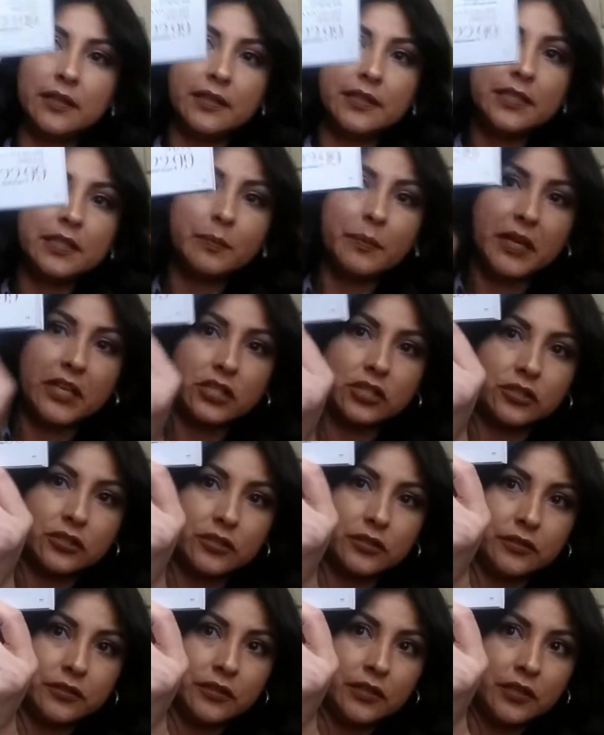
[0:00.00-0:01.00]
on
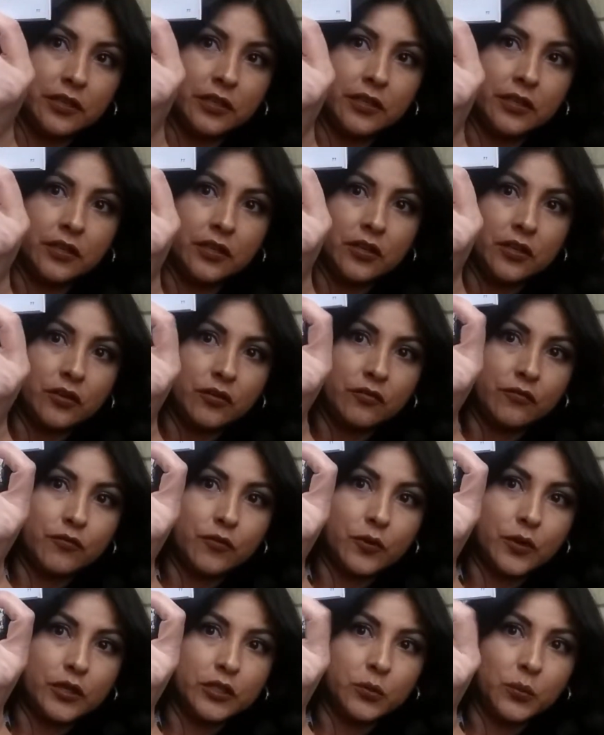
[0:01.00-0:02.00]
special
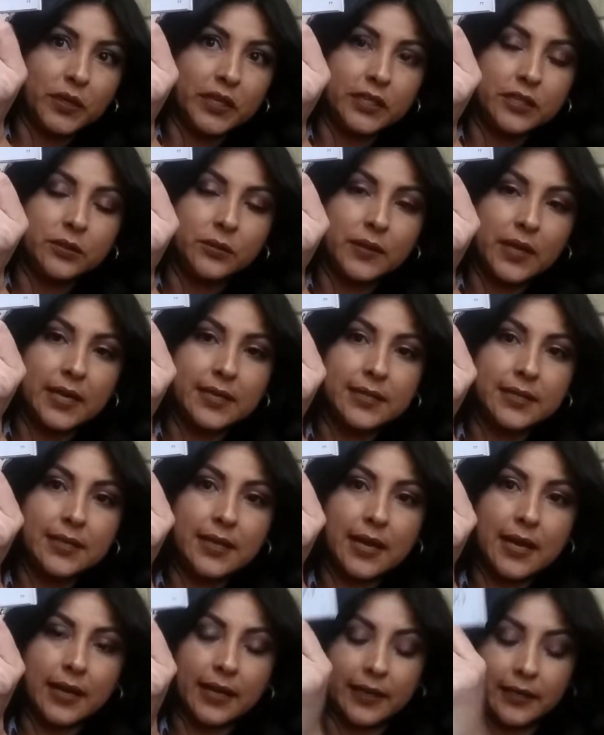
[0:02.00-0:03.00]
for
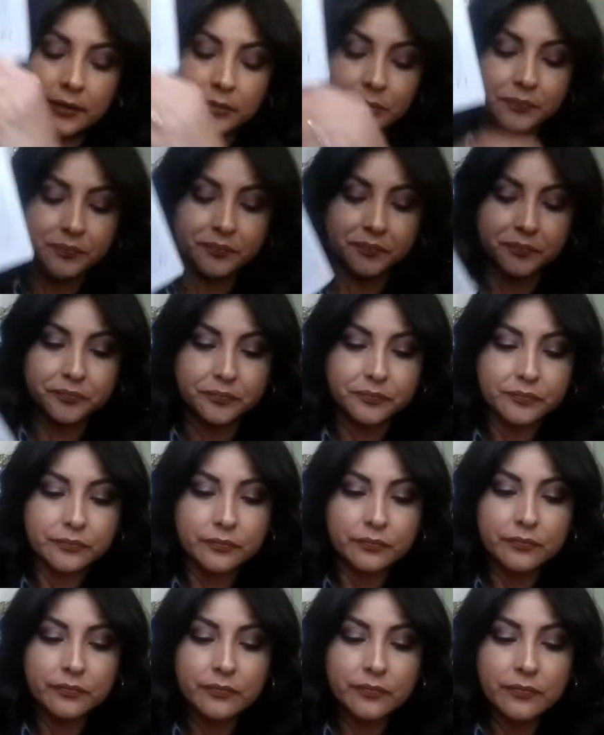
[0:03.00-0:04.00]
$22.99.
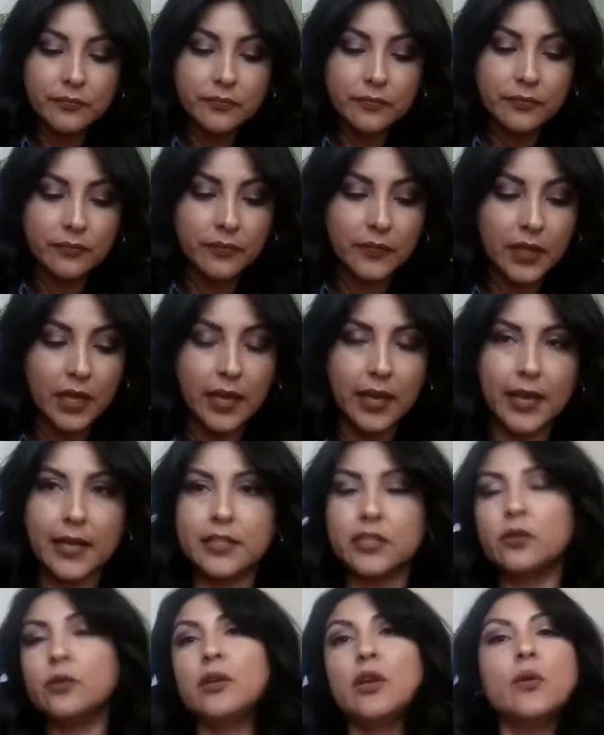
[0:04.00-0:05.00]

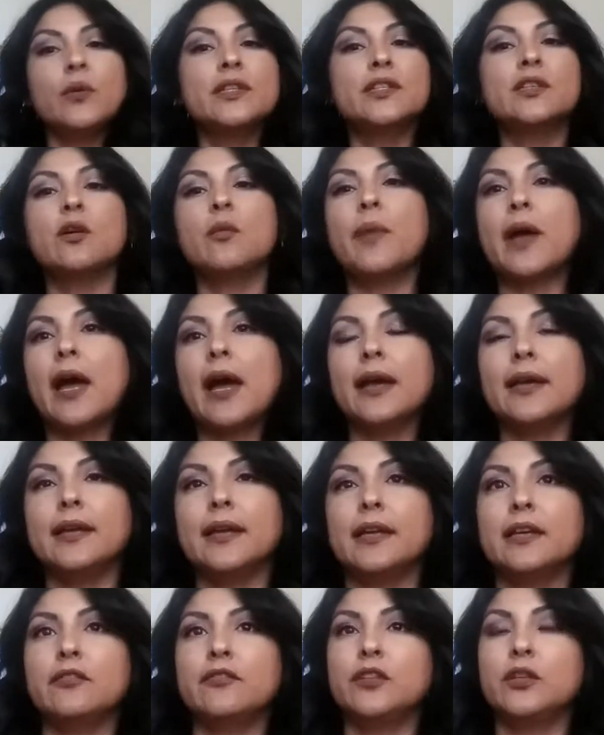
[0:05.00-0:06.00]
And you can always go back
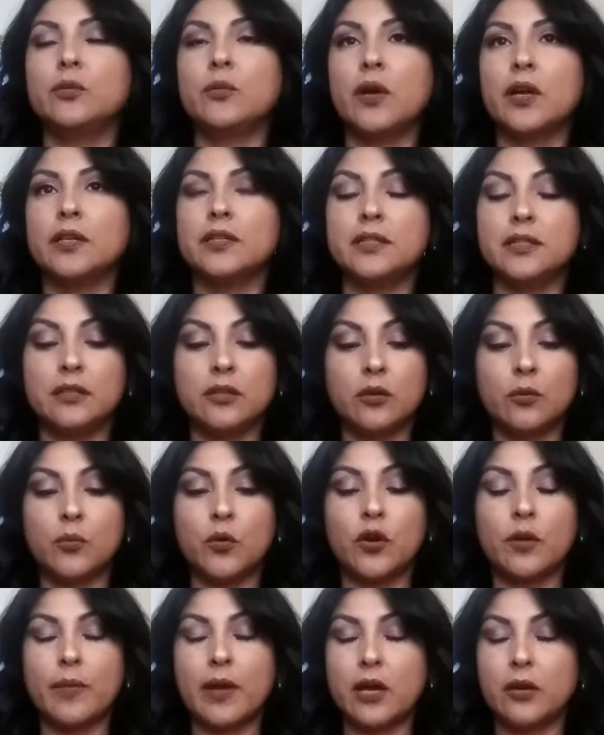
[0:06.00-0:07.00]
if you want to know
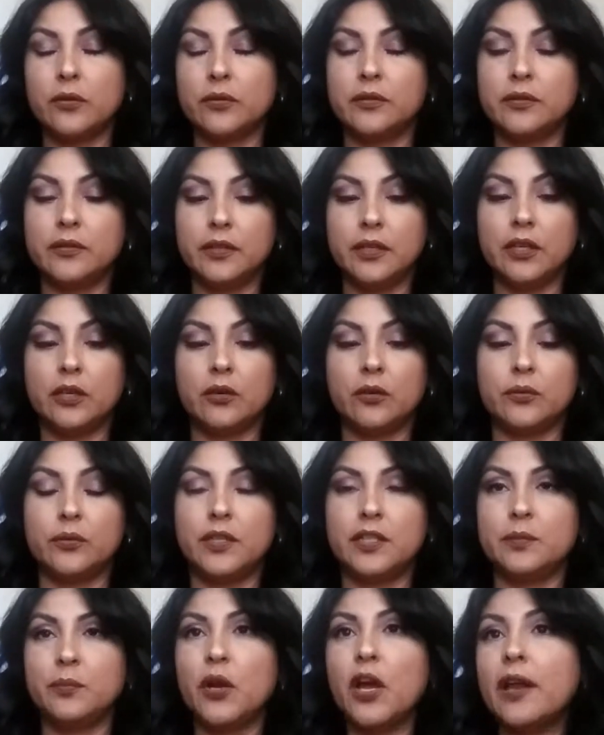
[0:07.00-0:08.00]
more about, you know,
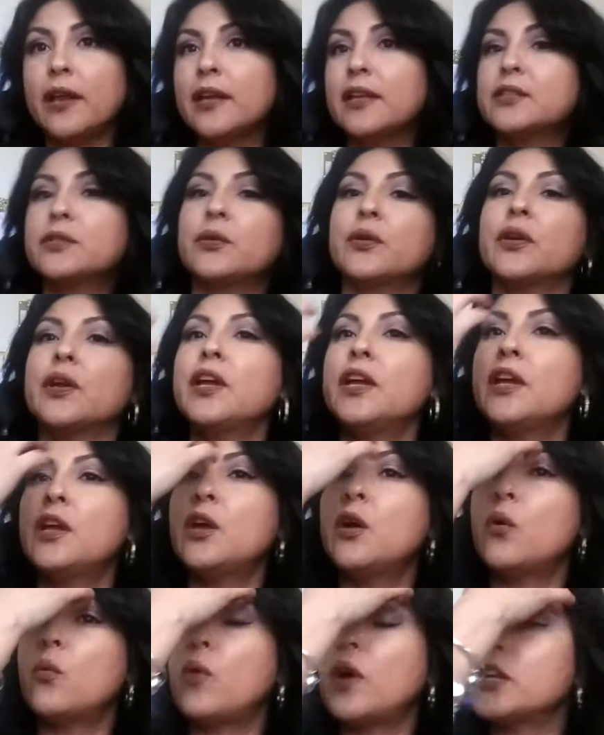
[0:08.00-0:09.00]
these products or
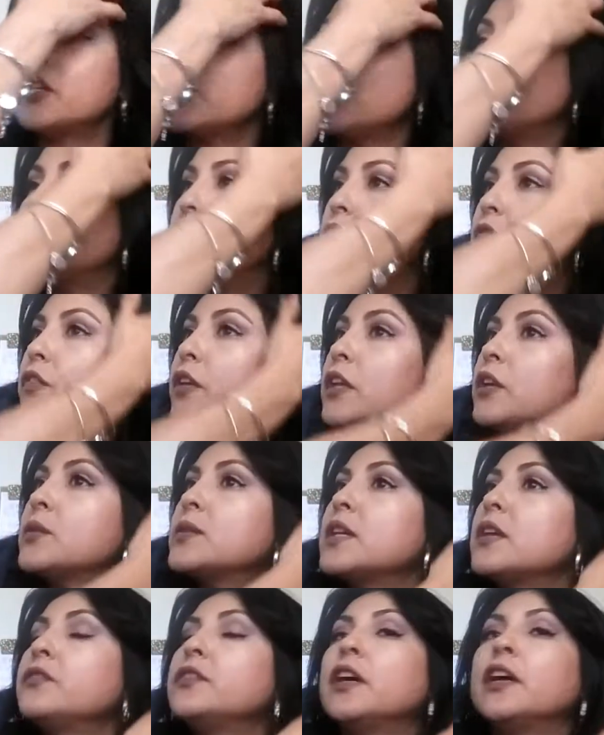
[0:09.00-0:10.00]
watch other videos
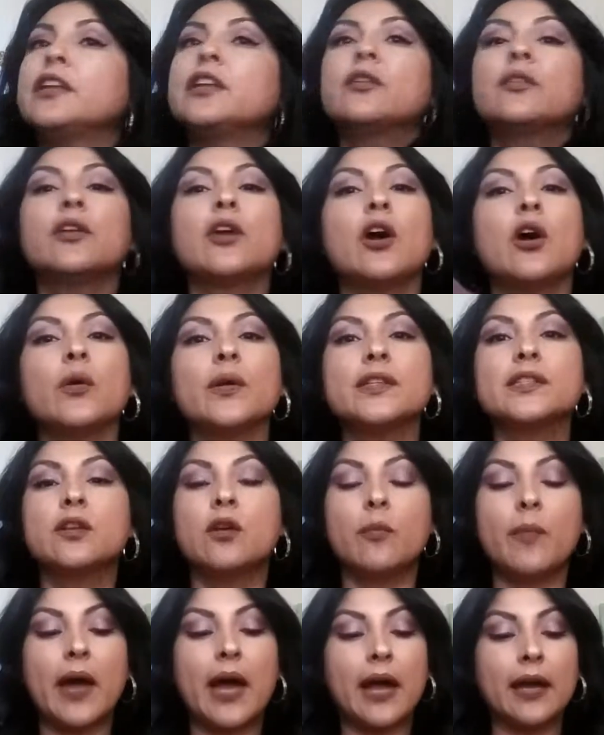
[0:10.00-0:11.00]
I've done. You can always
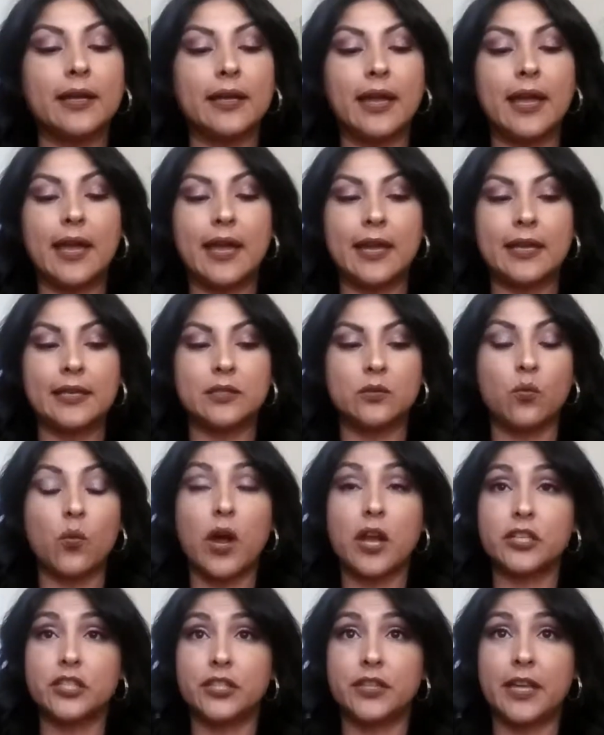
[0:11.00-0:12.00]
go back and
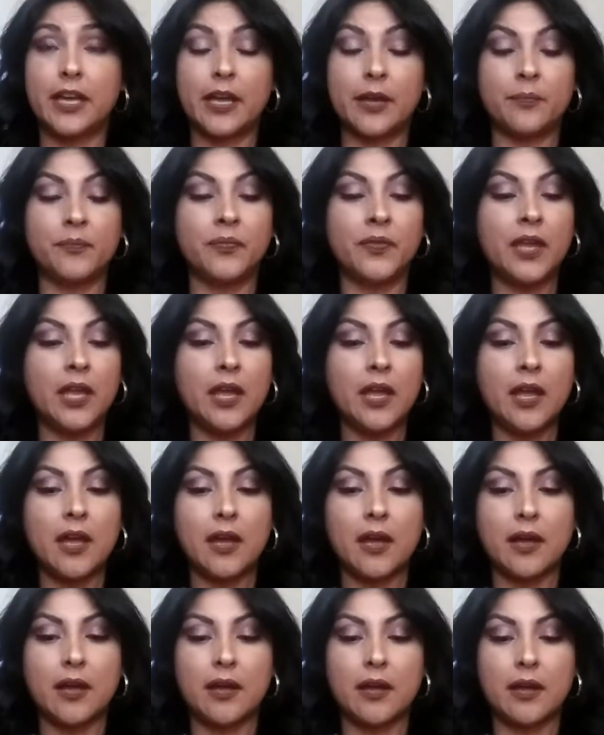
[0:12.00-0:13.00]
watch them
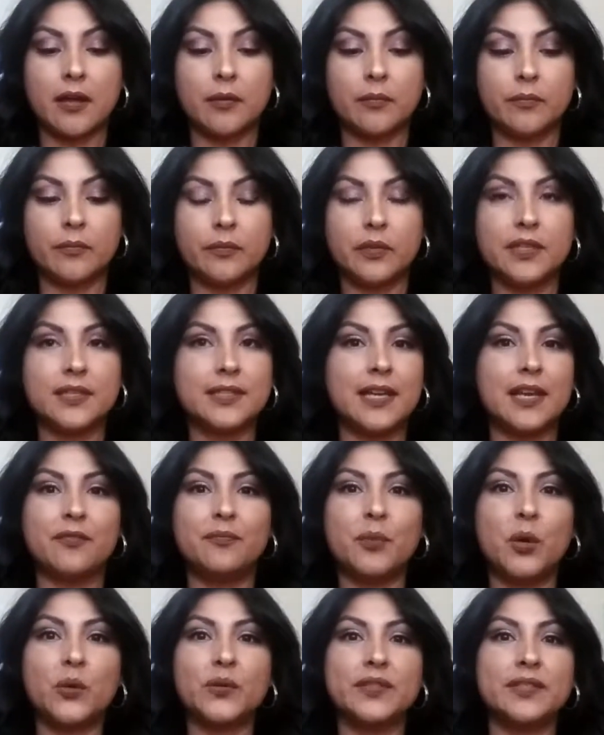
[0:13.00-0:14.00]
because I
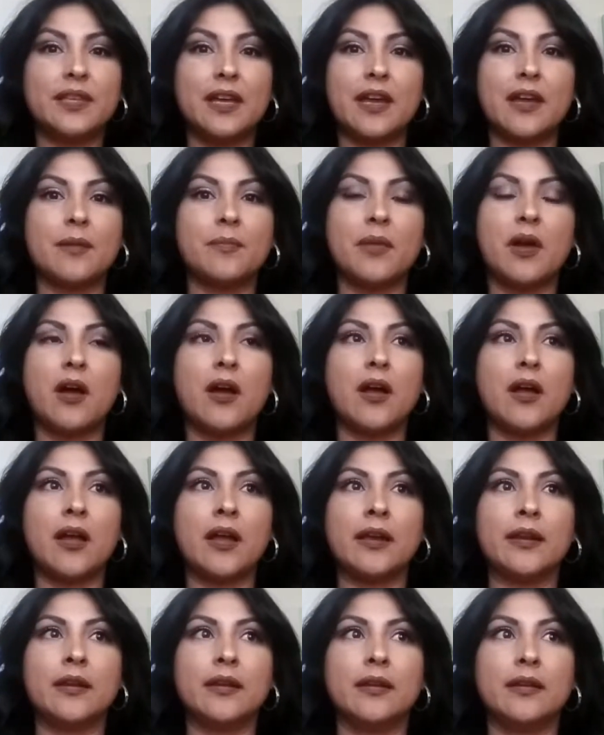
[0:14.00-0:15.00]
post them
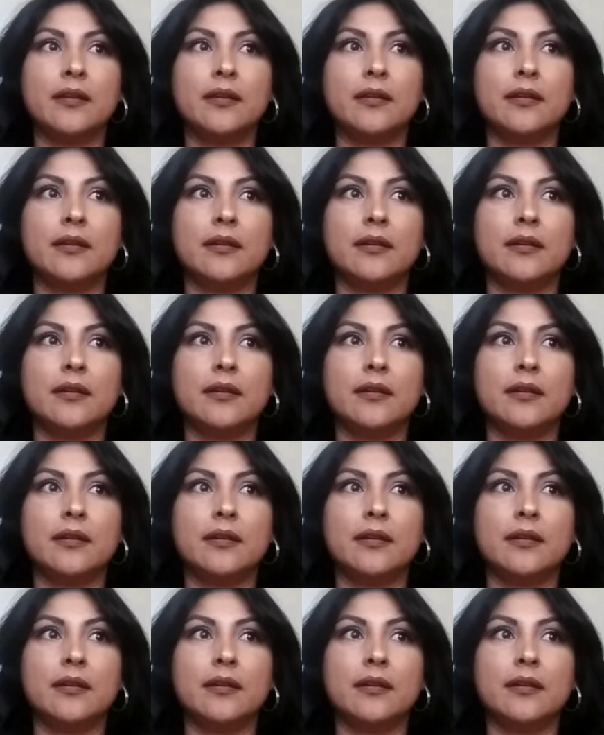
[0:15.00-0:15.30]
on